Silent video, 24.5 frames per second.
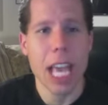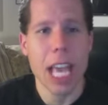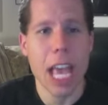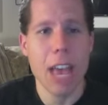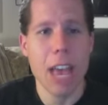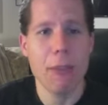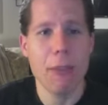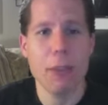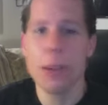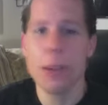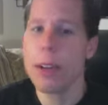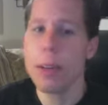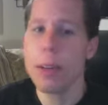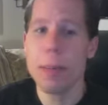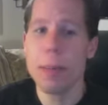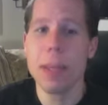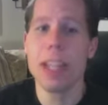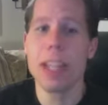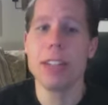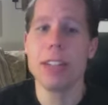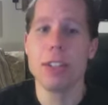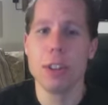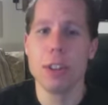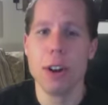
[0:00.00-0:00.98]
If you could
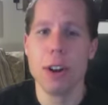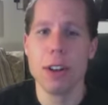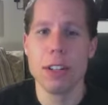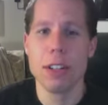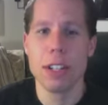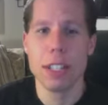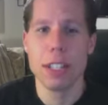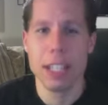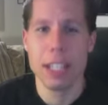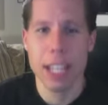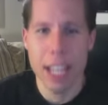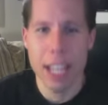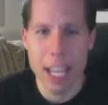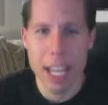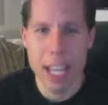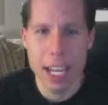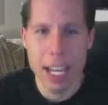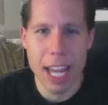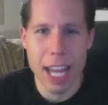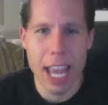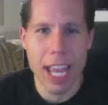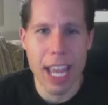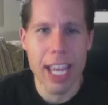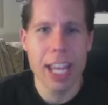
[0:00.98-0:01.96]
be in charge of
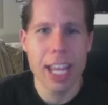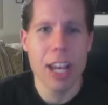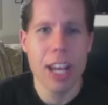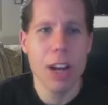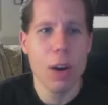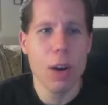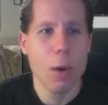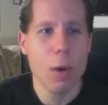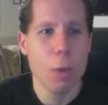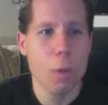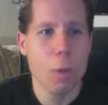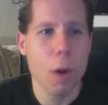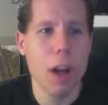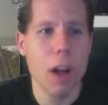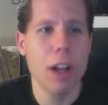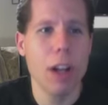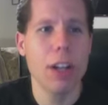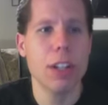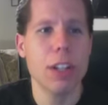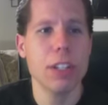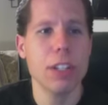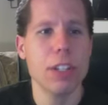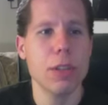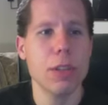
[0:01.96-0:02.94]
TNA, what
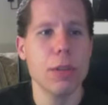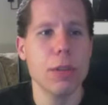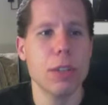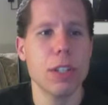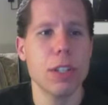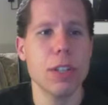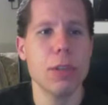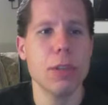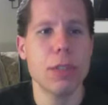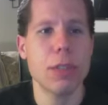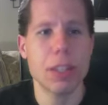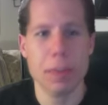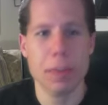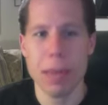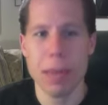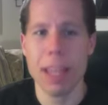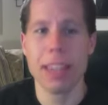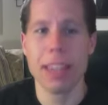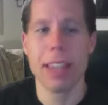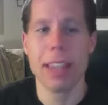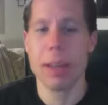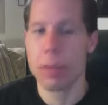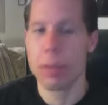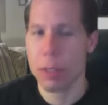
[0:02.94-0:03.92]
could you do to
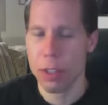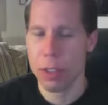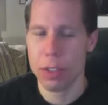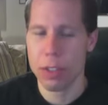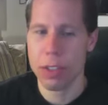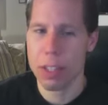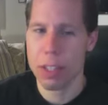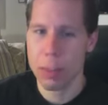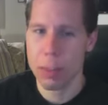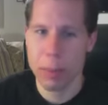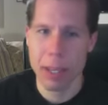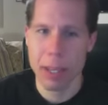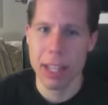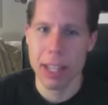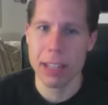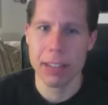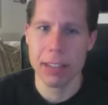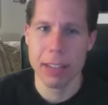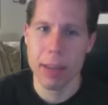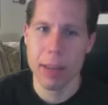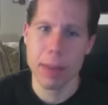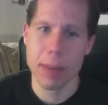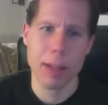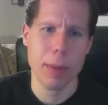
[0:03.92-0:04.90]
make them just as big as
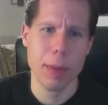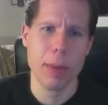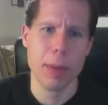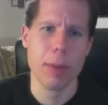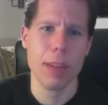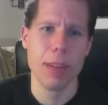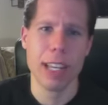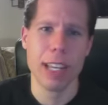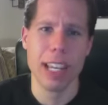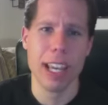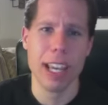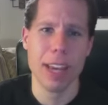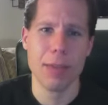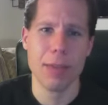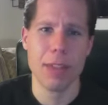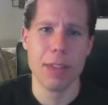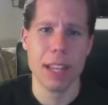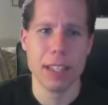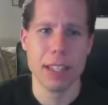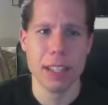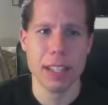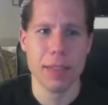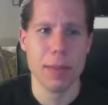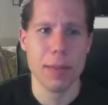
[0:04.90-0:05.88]
WWE, if
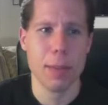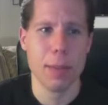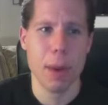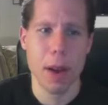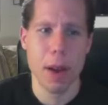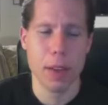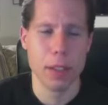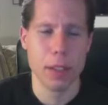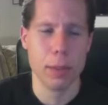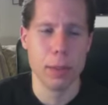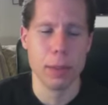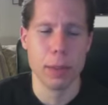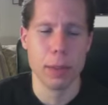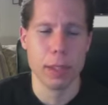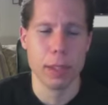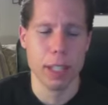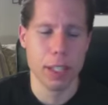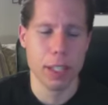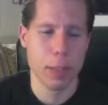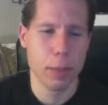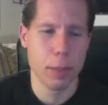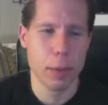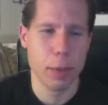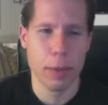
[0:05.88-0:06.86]
that's even possible at
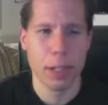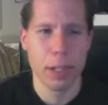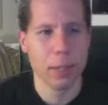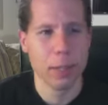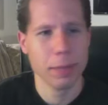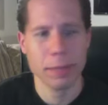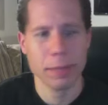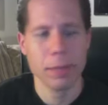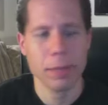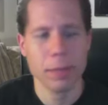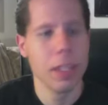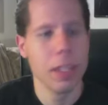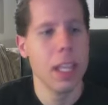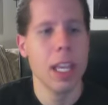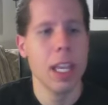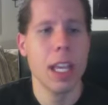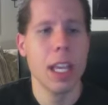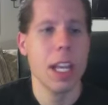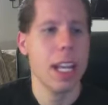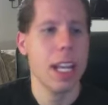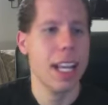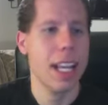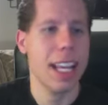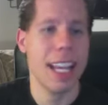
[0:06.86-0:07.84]
this point?
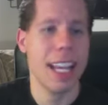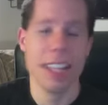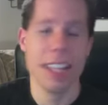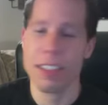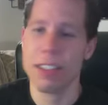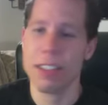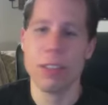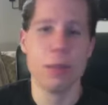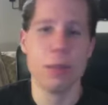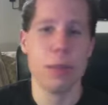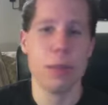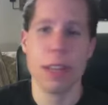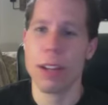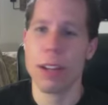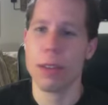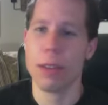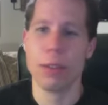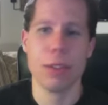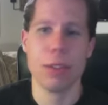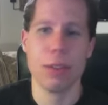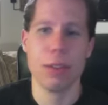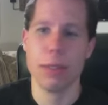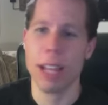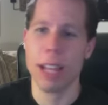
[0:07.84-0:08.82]
It's too little,
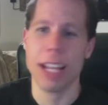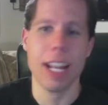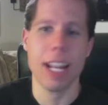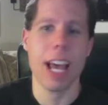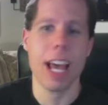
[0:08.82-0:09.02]
too late.